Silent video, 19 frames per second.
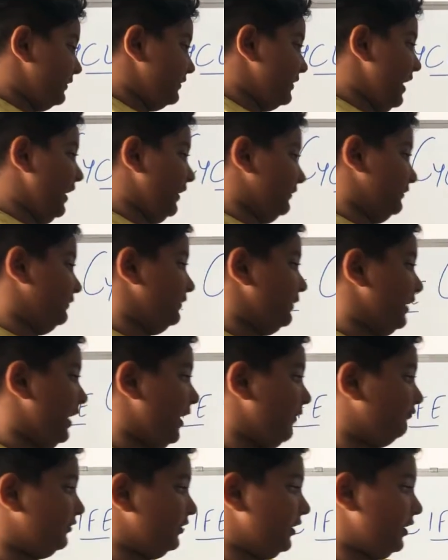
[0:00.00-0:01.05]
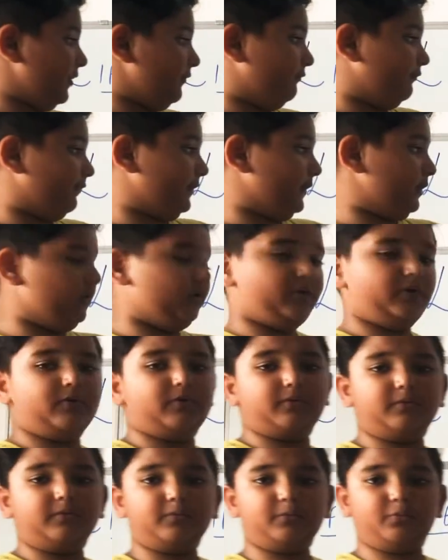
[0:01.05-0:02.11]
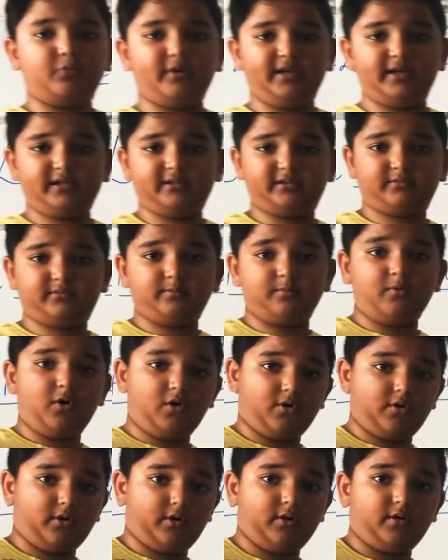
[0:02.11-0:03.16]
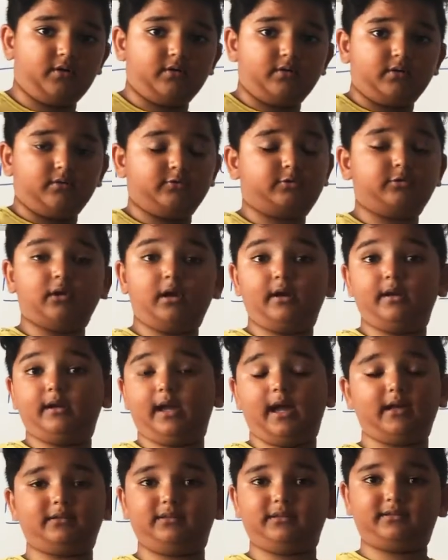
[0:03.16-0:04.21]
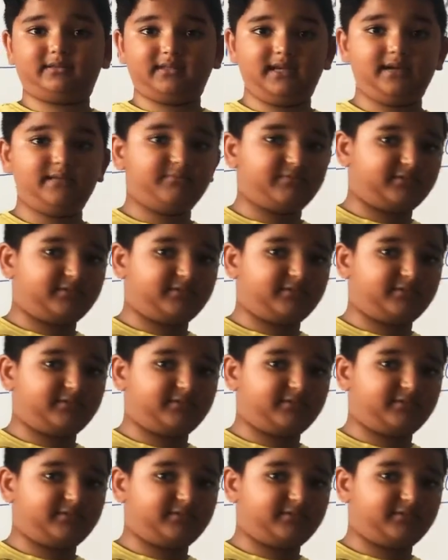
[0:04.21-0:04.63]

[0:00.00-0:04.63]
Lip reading: guys, after a few weeks more, at the same